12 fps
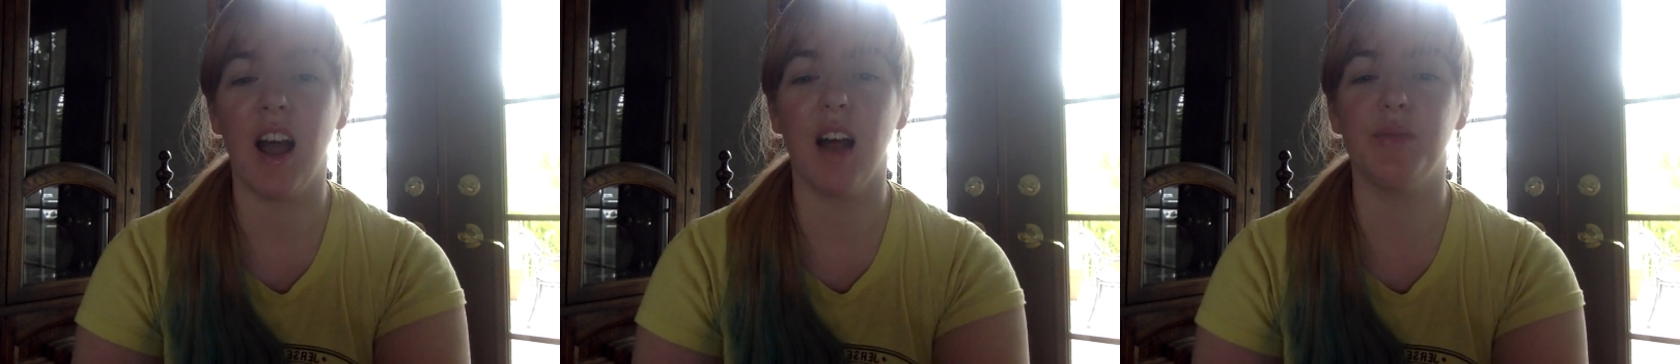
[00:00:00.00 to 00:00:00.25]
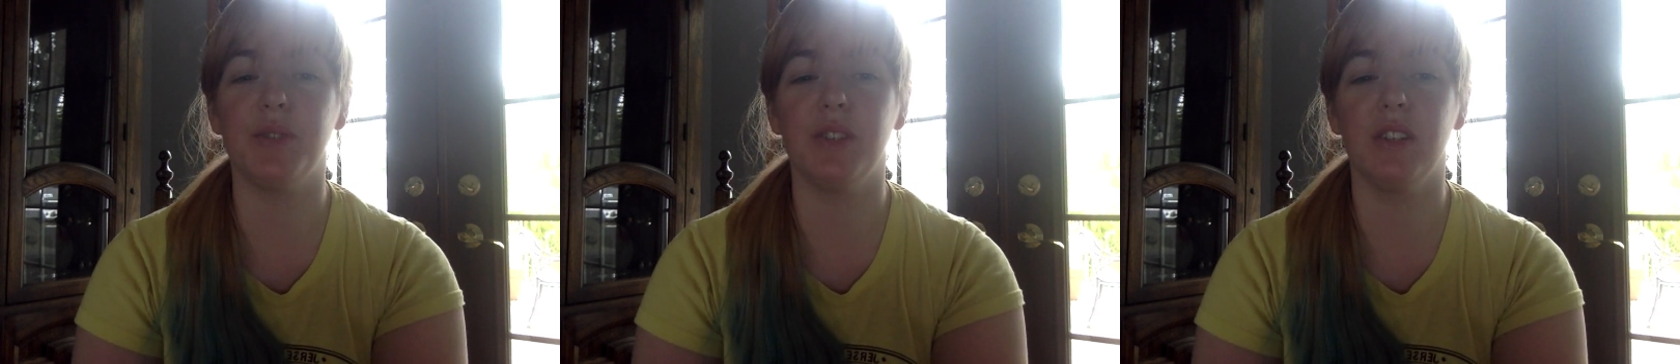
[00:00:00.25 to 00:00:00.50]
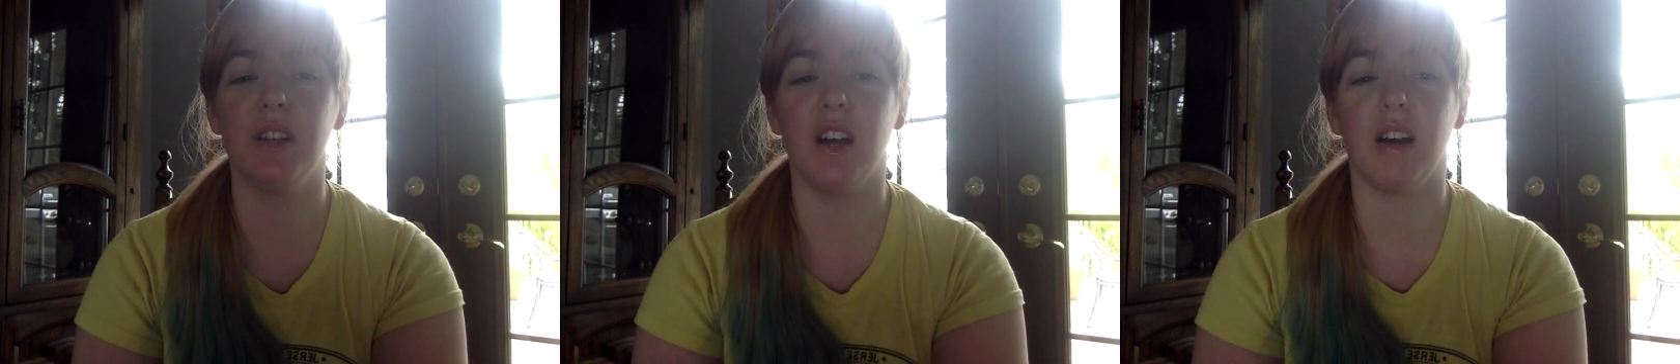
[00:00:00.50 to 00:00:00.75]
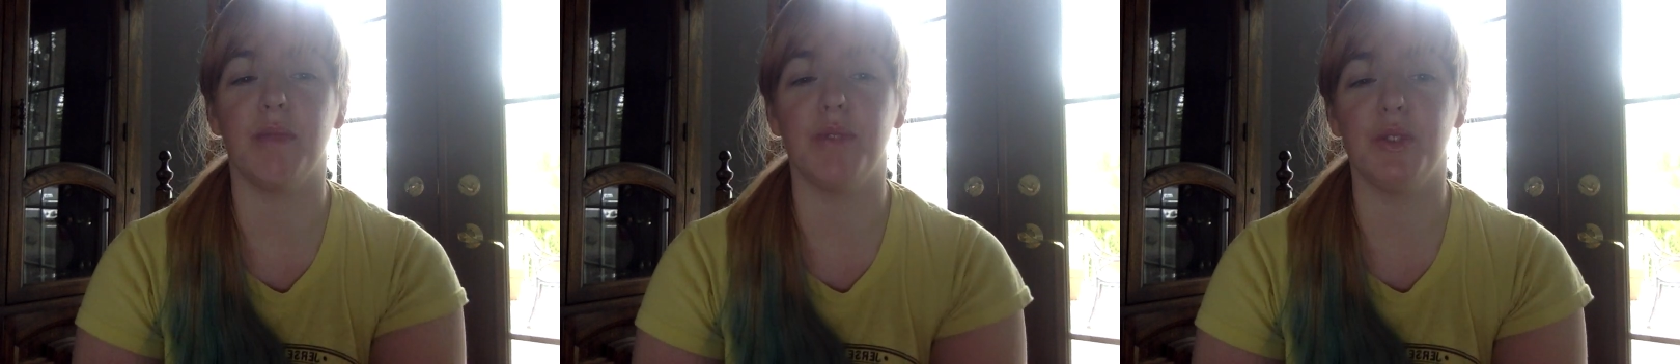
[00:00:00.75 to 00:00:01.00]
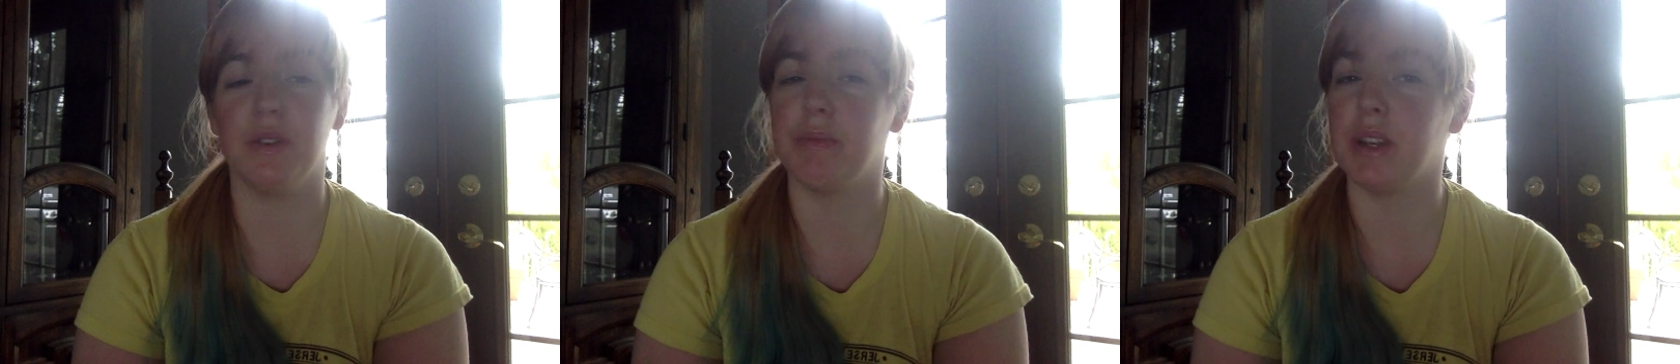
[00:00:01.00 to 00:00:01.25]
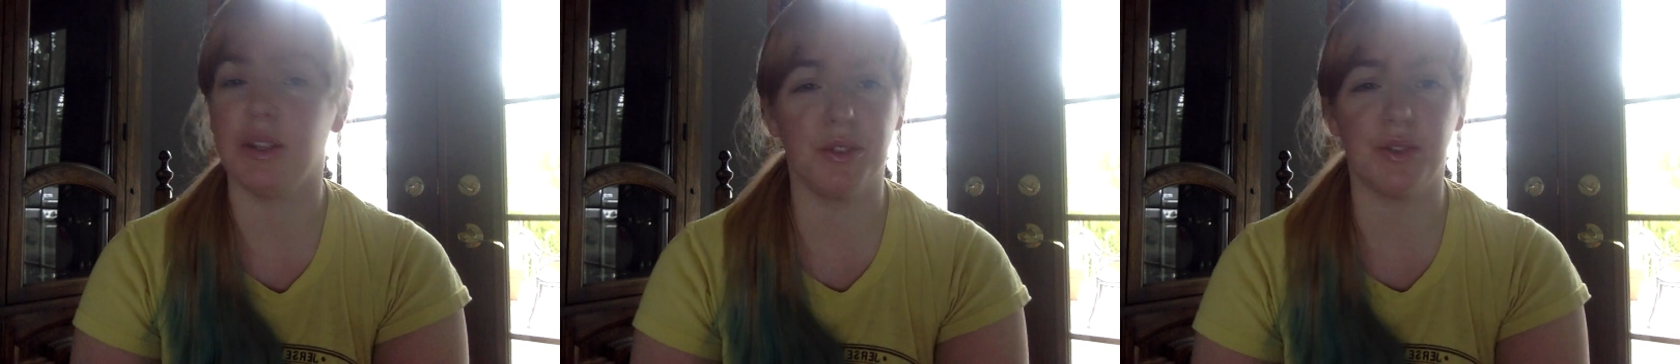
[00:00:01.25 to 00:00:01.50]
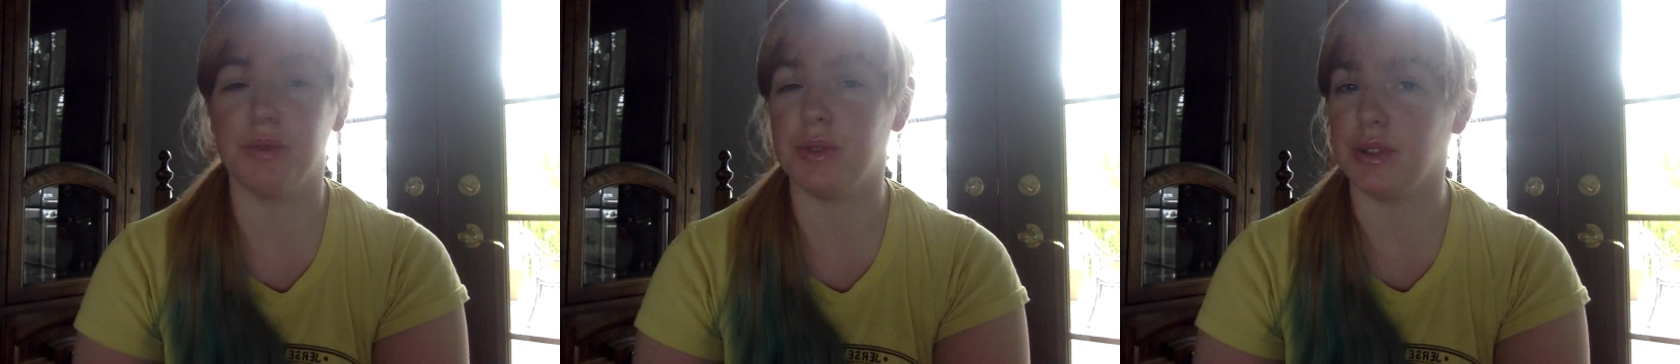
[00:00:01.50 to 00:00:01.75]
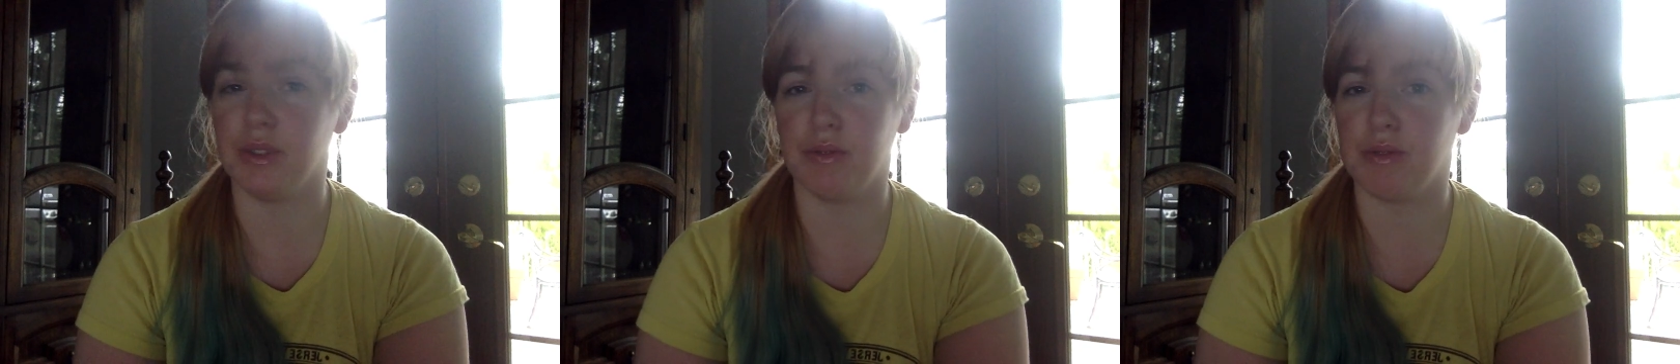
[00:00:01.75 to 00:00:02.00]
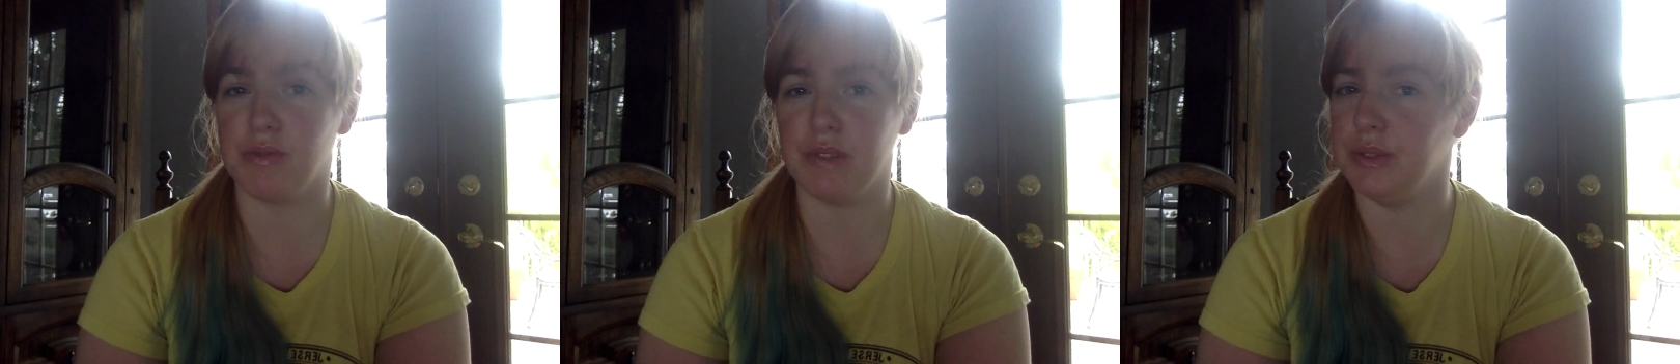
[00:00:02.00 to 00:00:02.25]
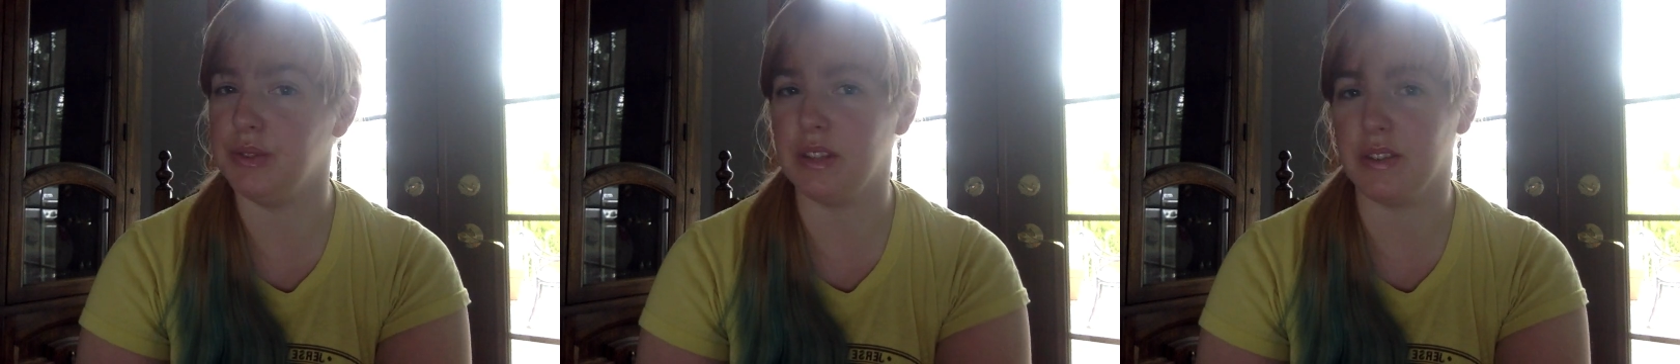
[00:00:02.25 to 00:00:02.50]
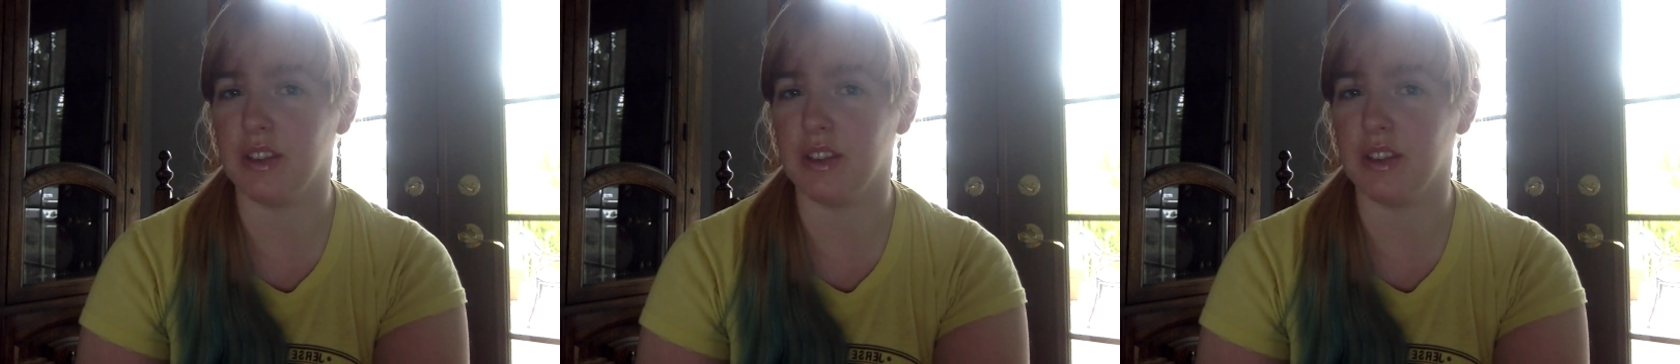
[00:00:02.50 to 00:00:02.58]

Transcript: I'm doing my usual reviews of